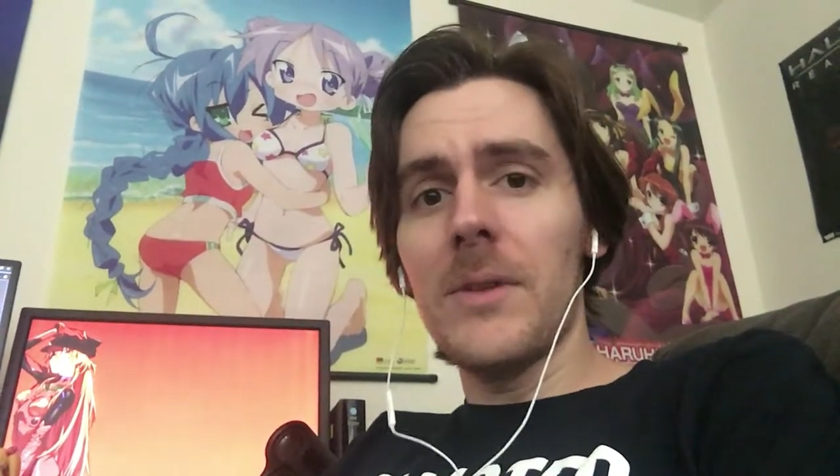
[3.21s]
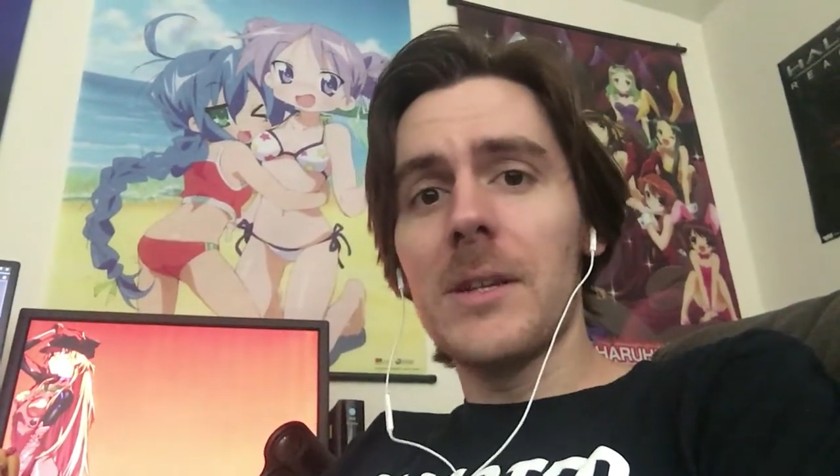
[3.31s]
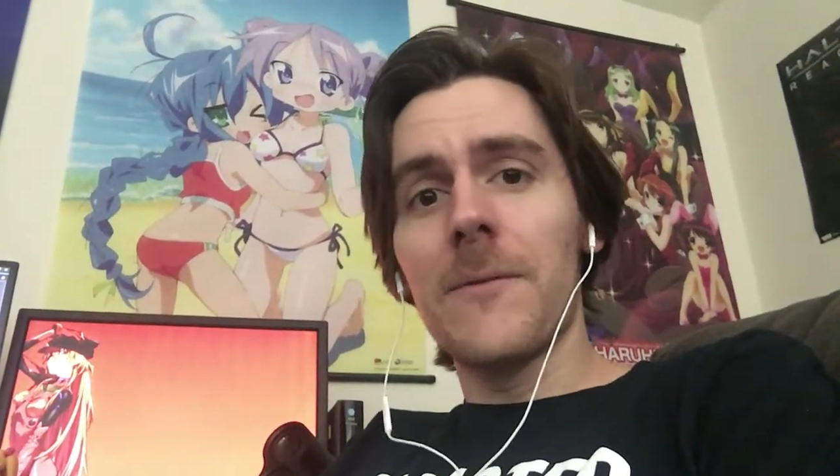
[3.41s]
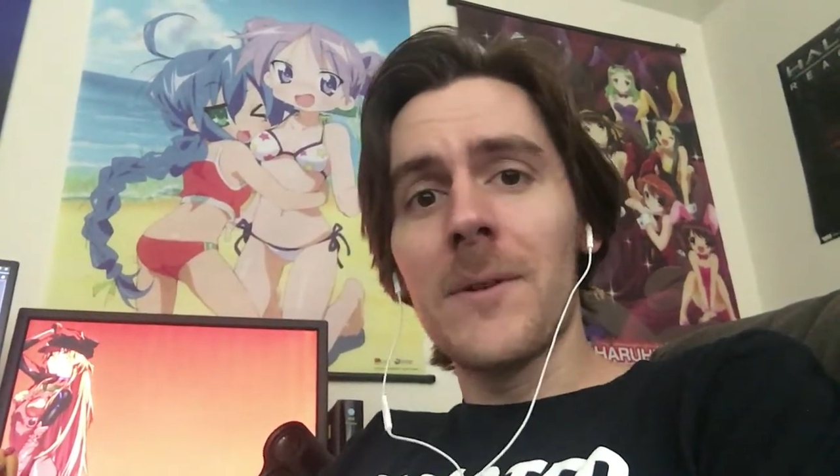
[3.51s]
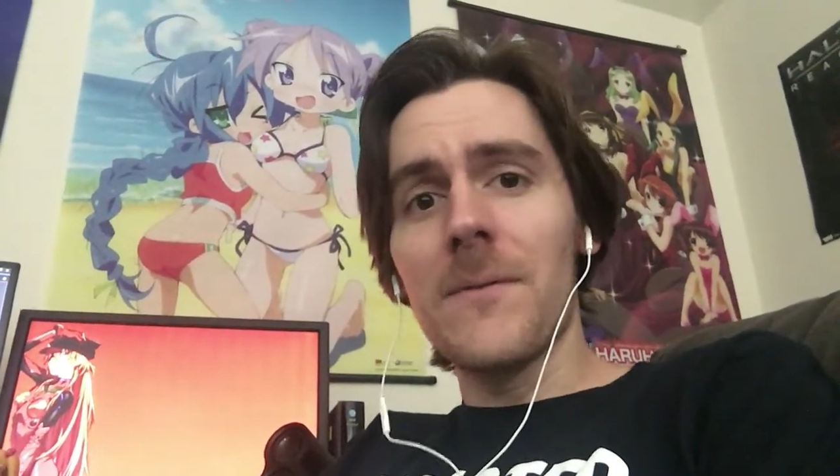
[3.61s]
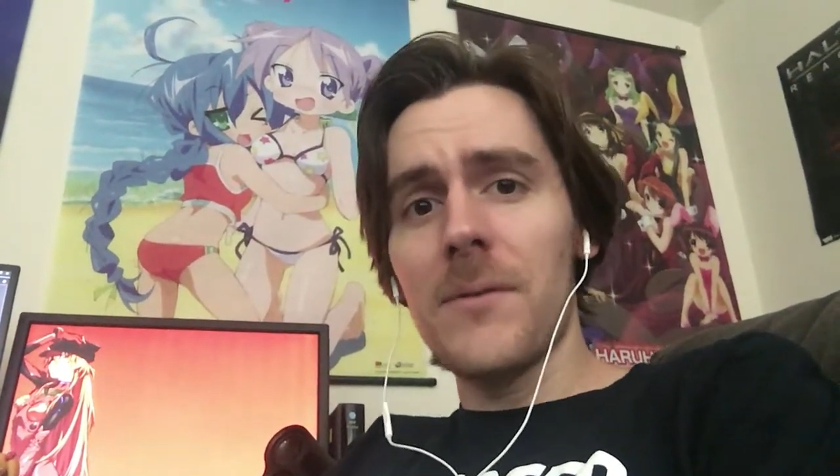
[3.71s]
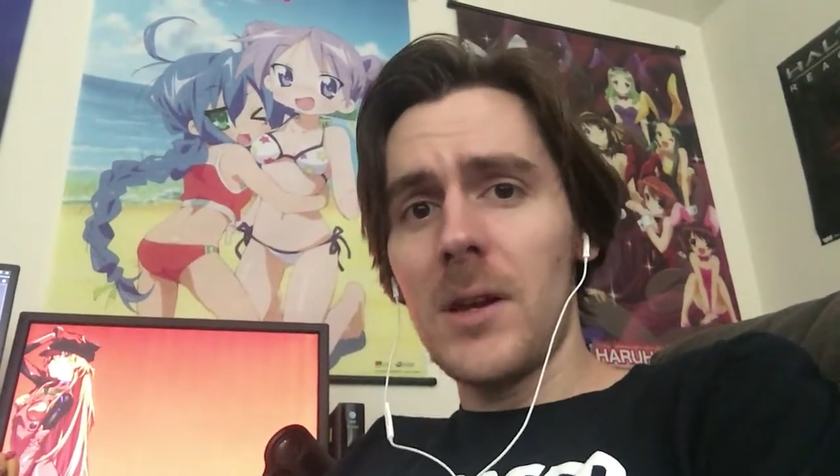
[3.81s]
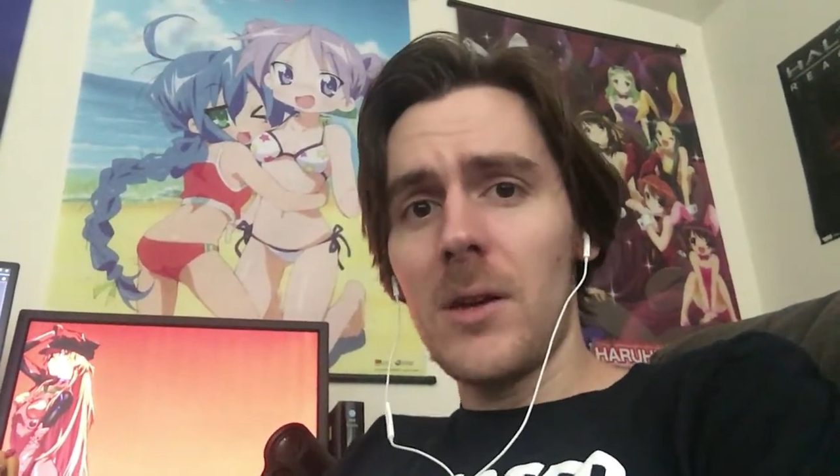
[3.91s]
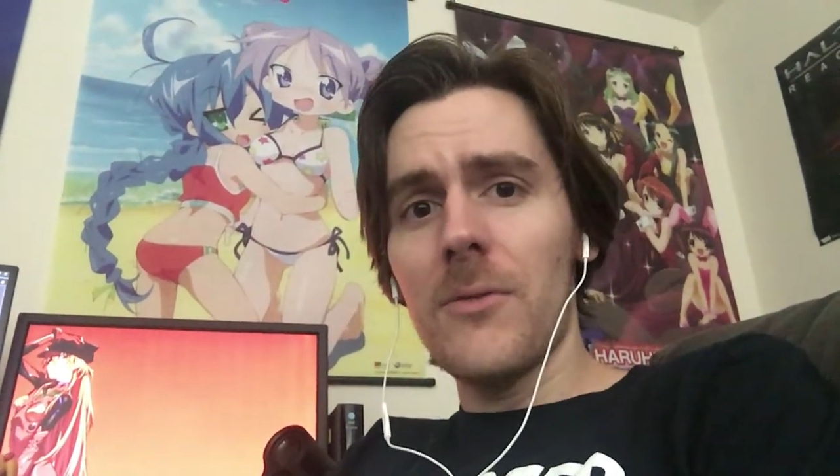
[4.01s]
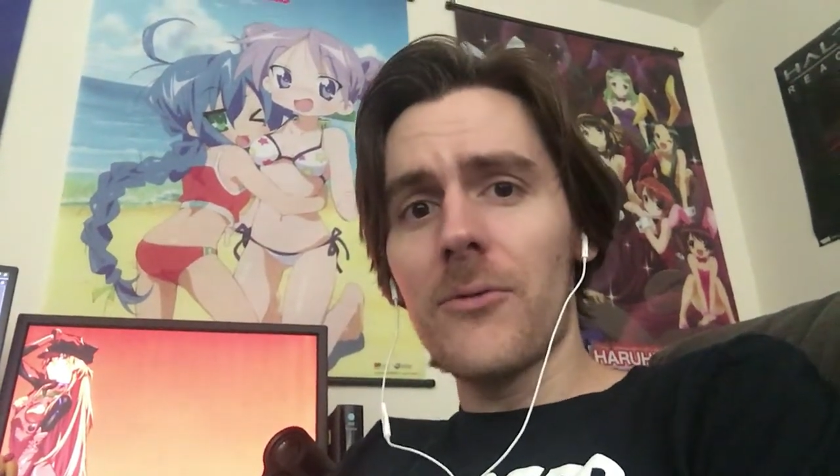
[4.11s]
of a different
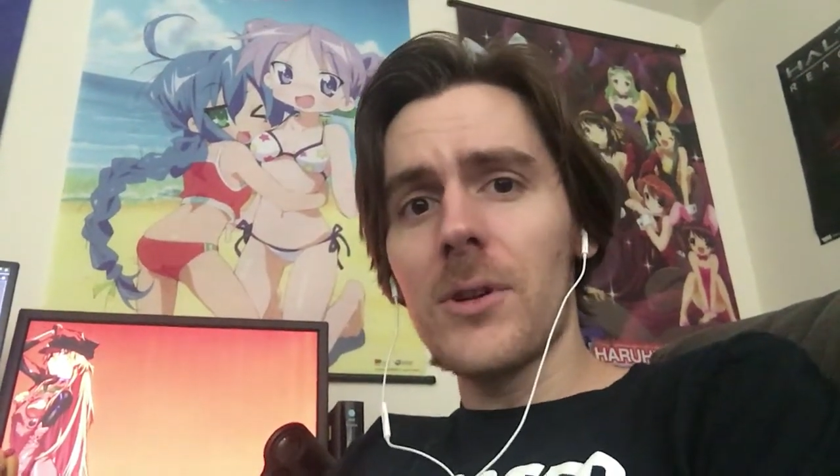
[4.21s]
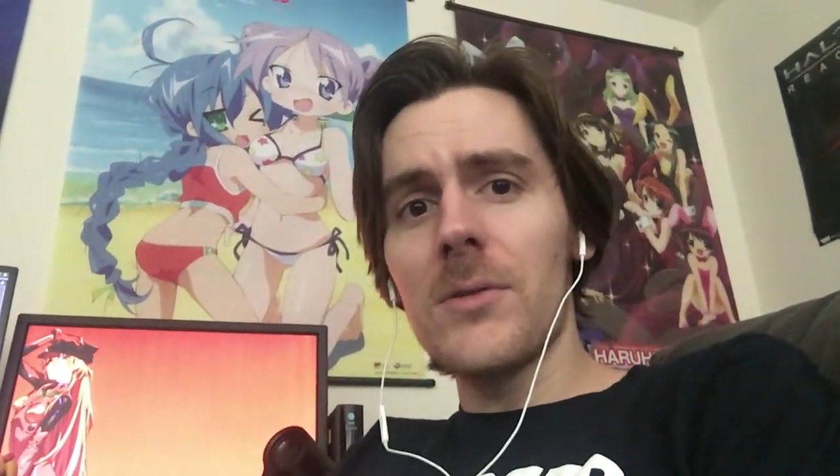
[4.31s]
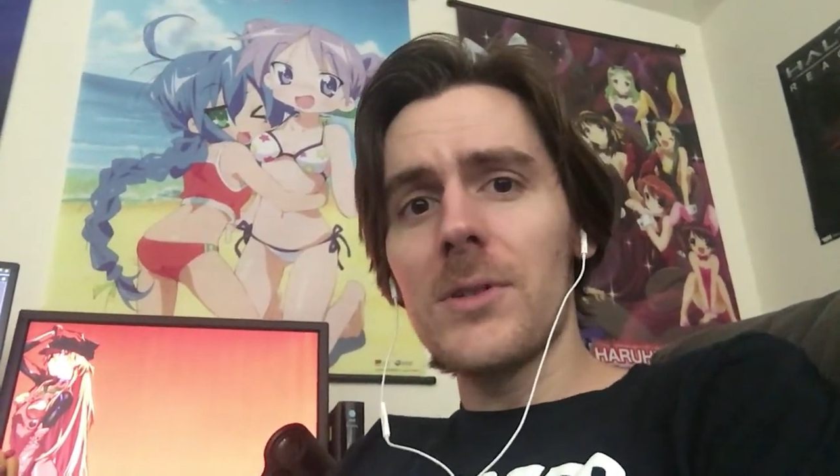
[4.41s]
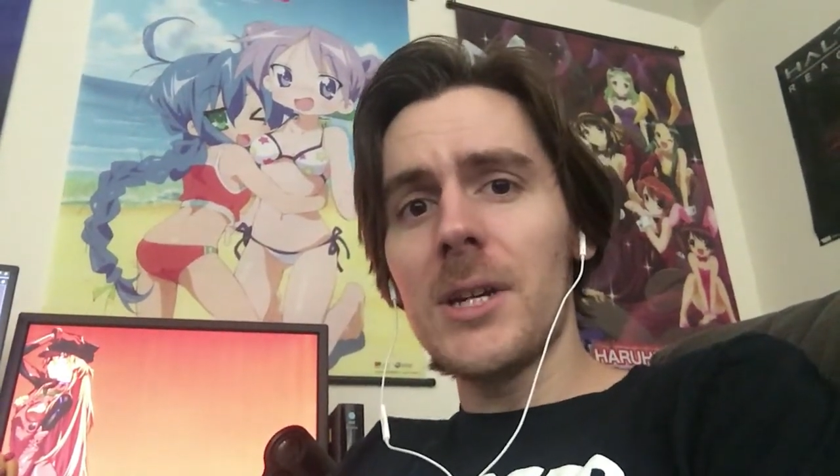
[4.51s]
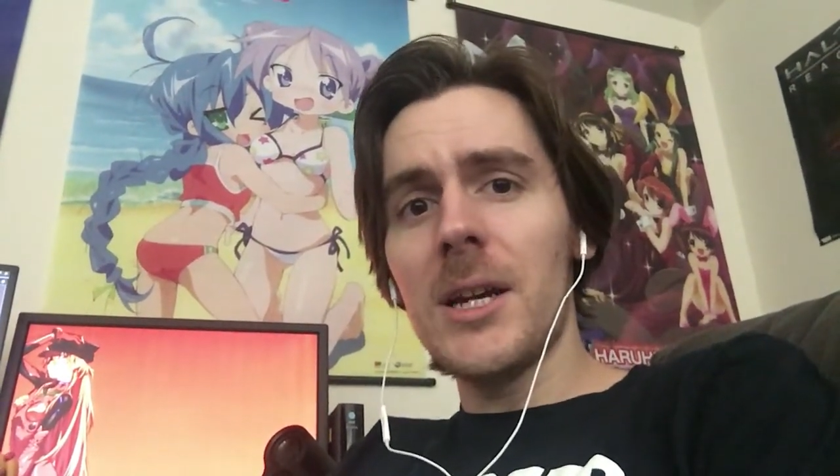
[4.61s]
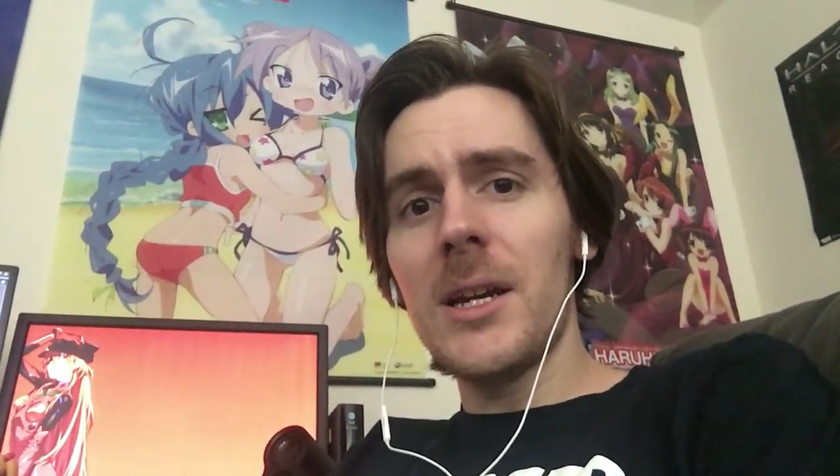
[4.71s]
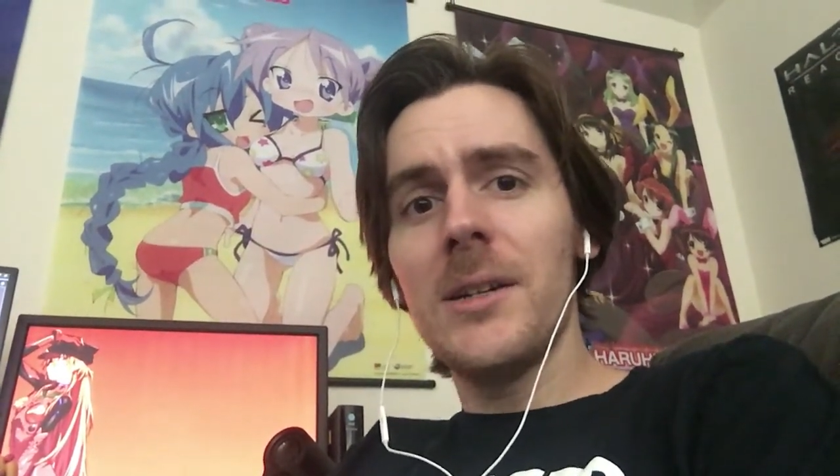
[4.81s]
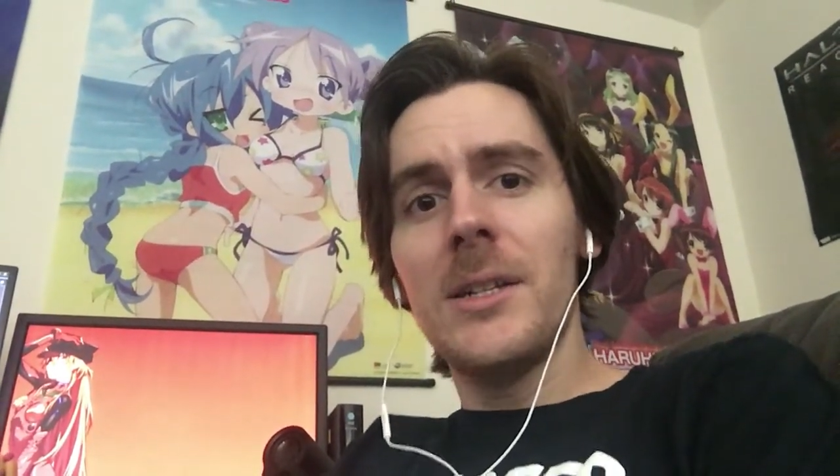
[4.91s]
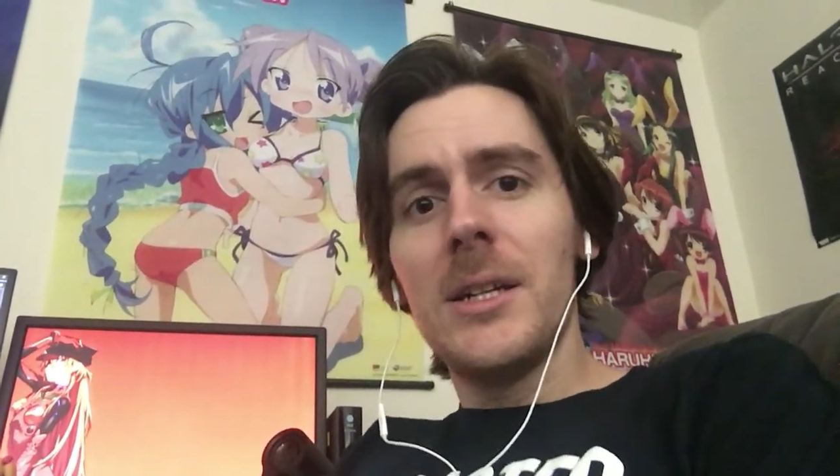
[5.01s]
video for you today.